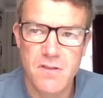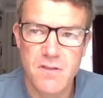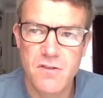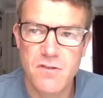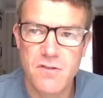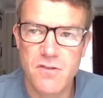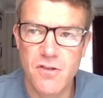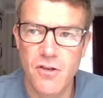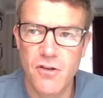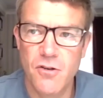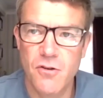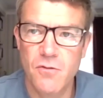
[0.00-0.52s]

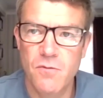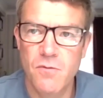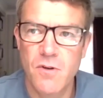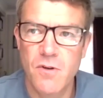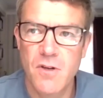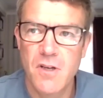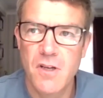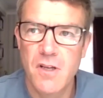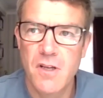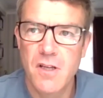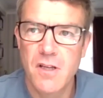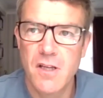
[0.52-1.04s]
So
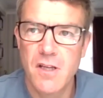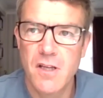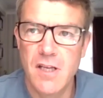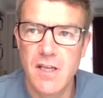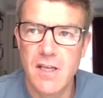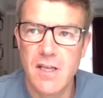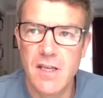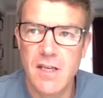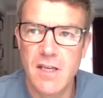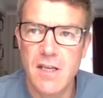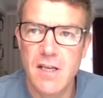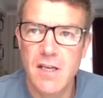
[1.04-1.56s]

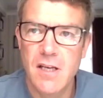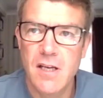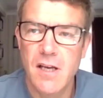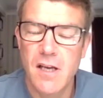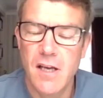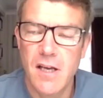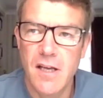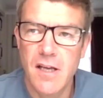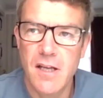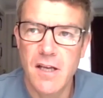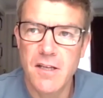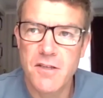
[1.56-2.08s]
the
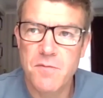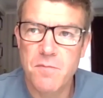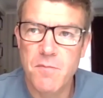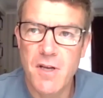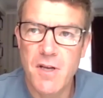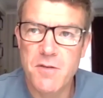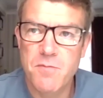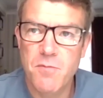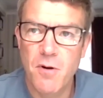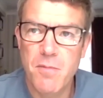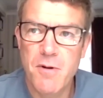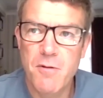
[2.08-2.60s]
it, it's
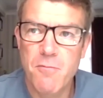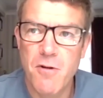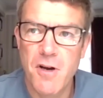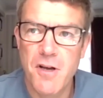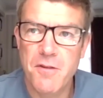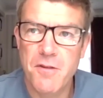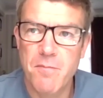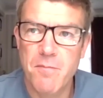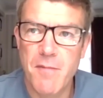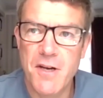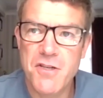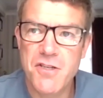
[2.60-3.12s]
it's probably
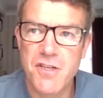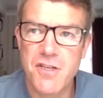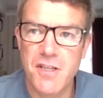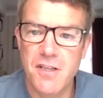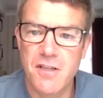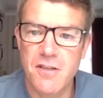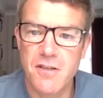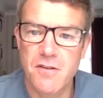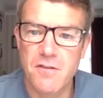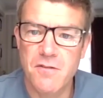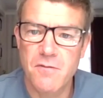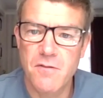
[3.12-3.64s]
worth mentioning
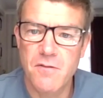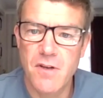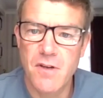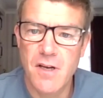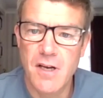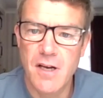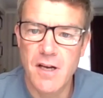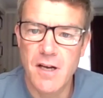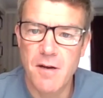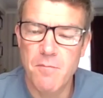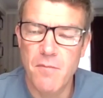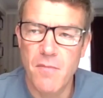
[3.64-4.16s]
that
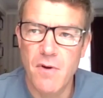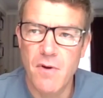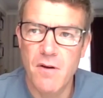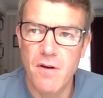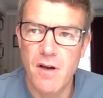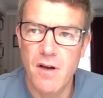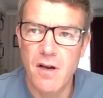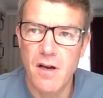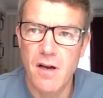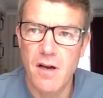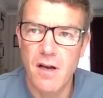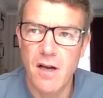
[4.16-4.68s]
um,
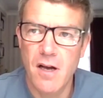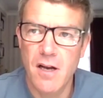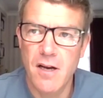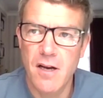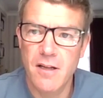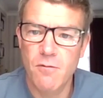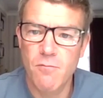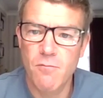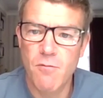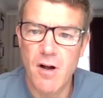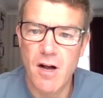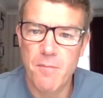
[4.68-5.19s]
a
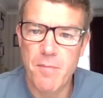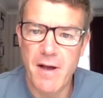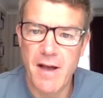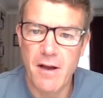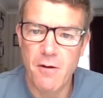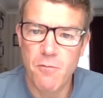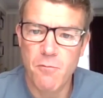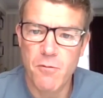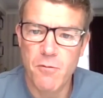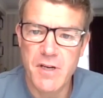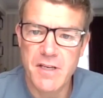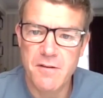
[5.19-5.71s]
little while
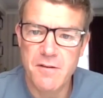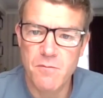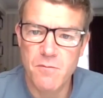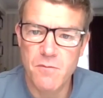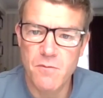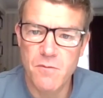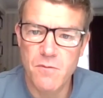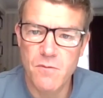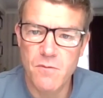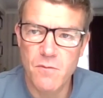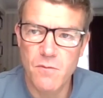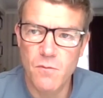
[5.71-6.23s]
back we
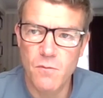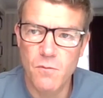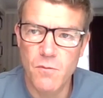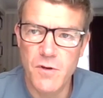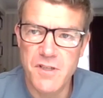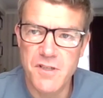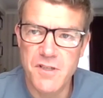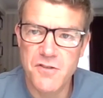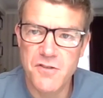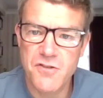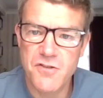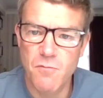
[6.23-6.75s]
we
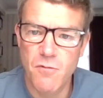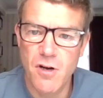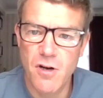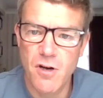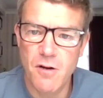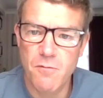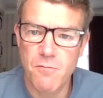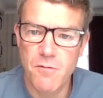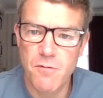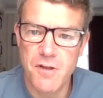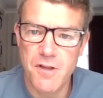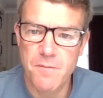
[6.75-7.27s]
did some
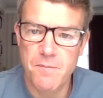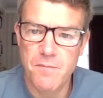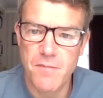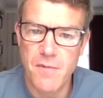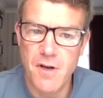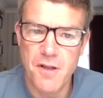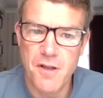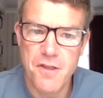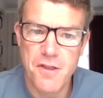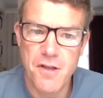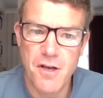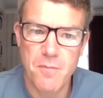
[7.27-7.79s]
work with a,
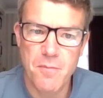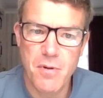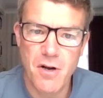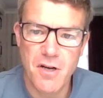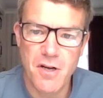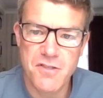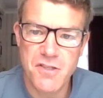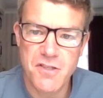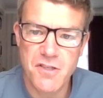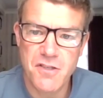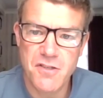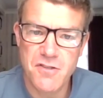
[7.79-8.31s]
a third
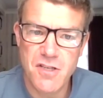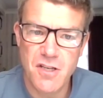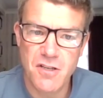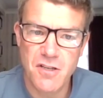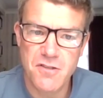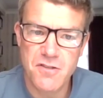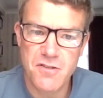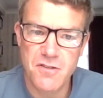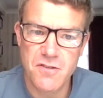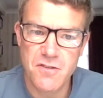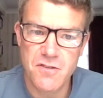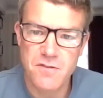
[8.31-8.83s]
party
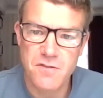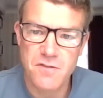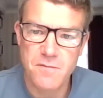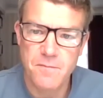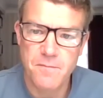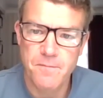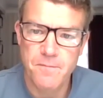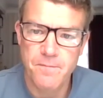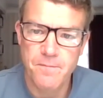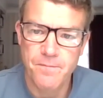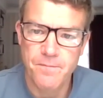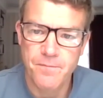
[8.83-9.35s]
consultant,
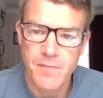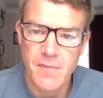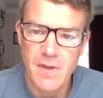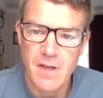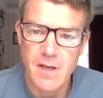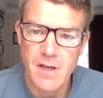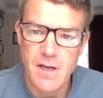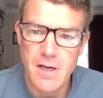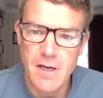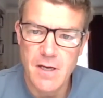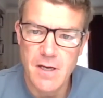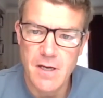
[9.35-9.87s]

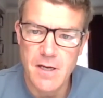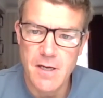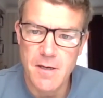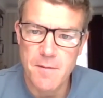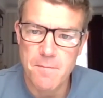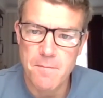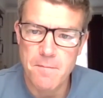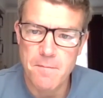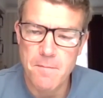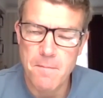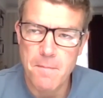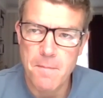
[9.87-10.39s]

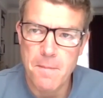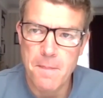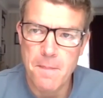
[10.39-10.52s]
um,